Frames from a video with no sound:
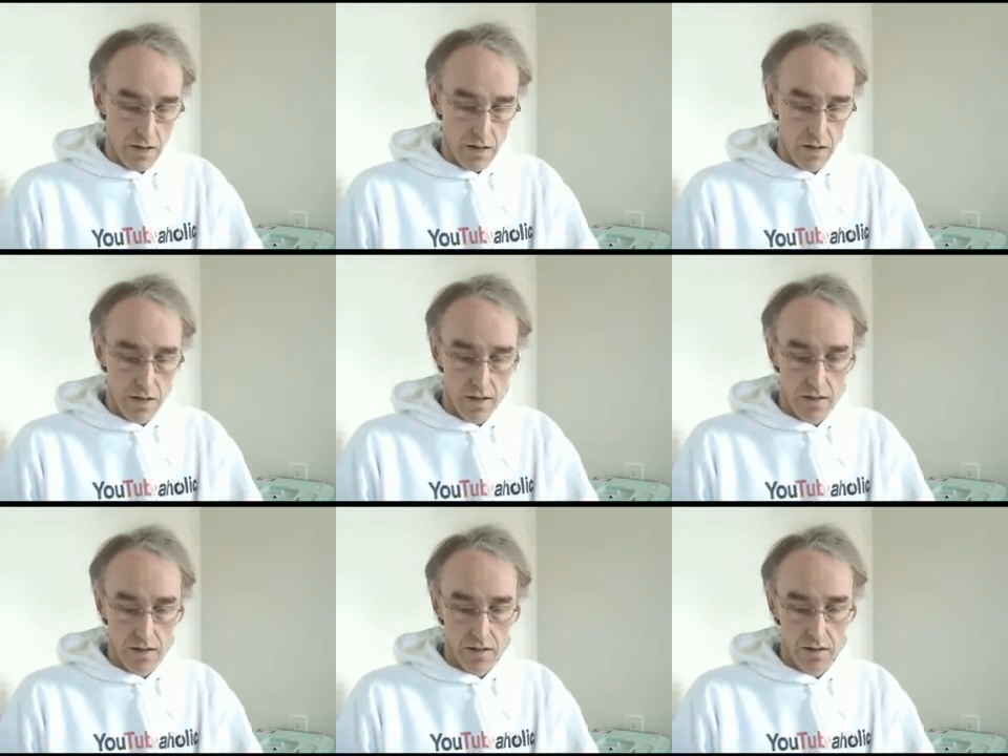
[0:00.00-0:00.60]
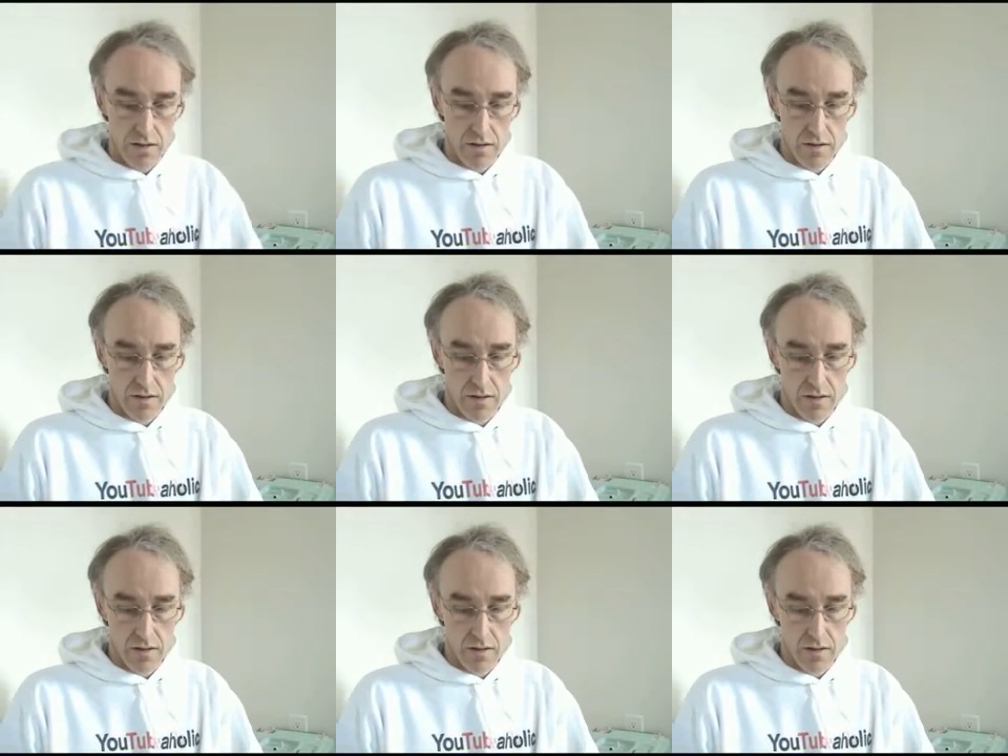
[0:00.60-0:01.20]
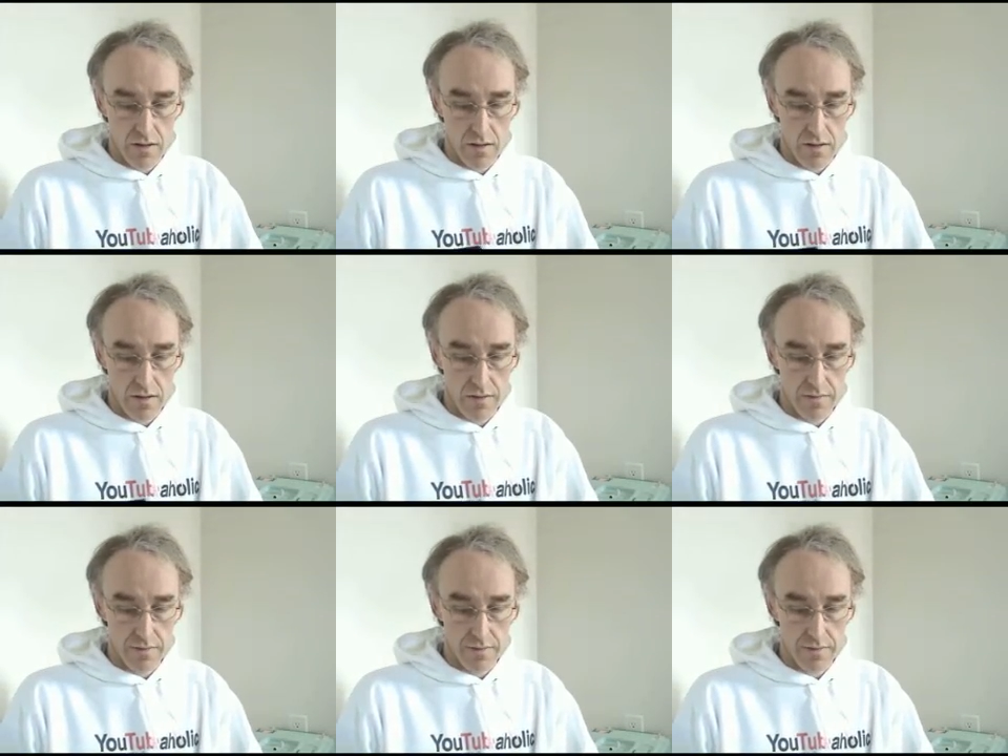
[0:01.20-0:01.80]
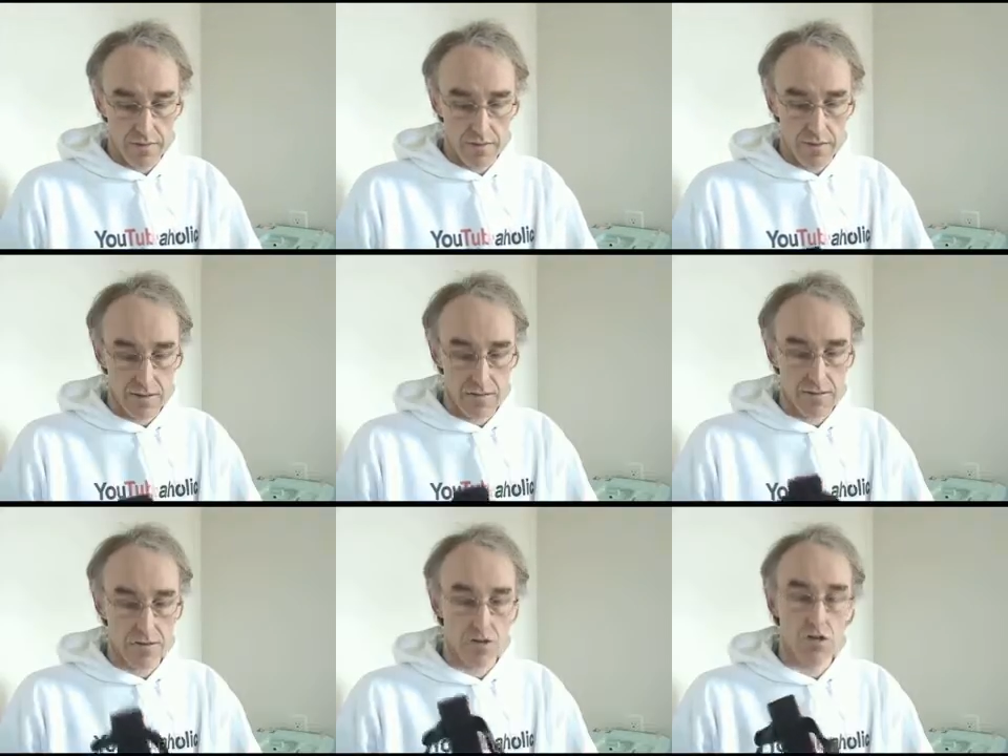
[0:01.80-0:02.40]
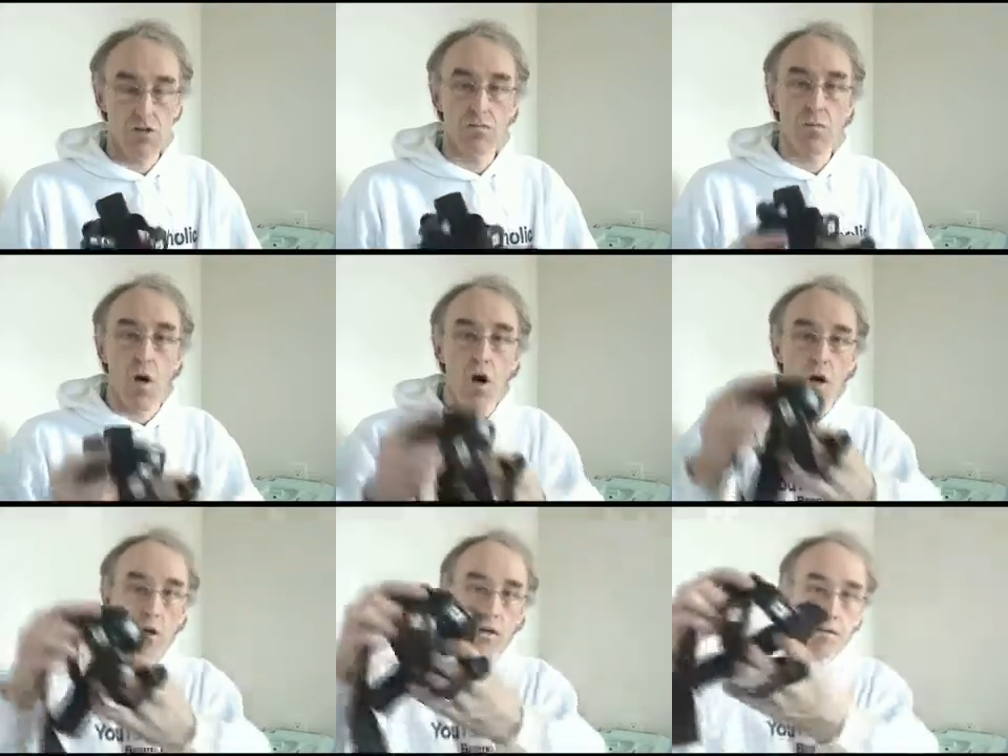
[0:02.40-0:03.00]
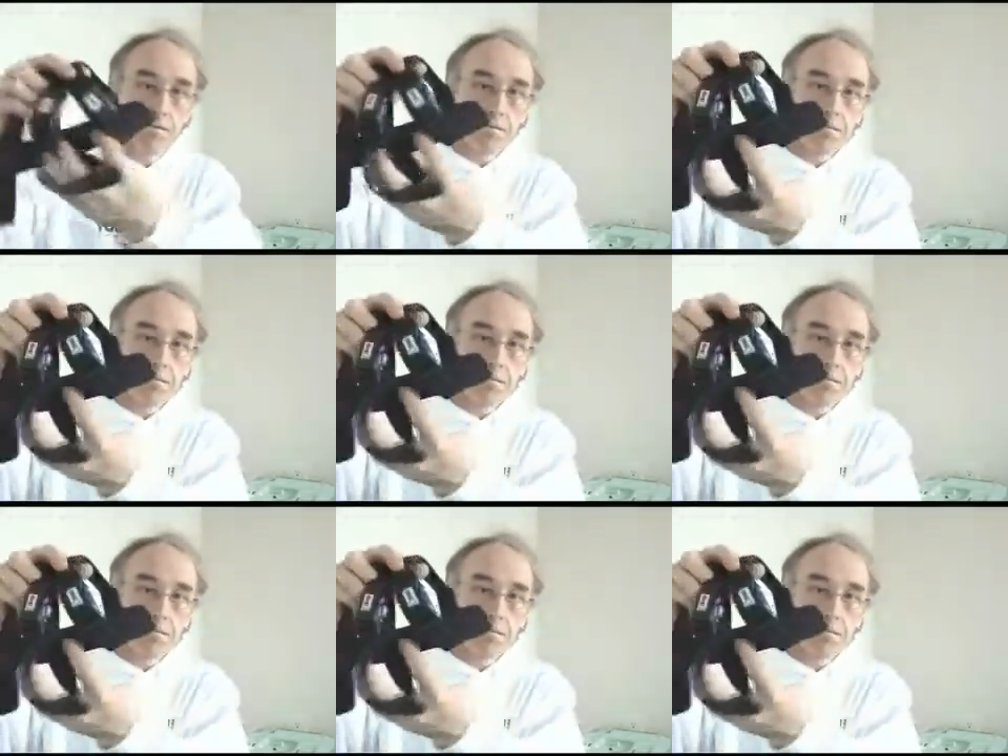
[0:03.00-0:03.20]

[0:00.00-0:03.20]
And it's a small,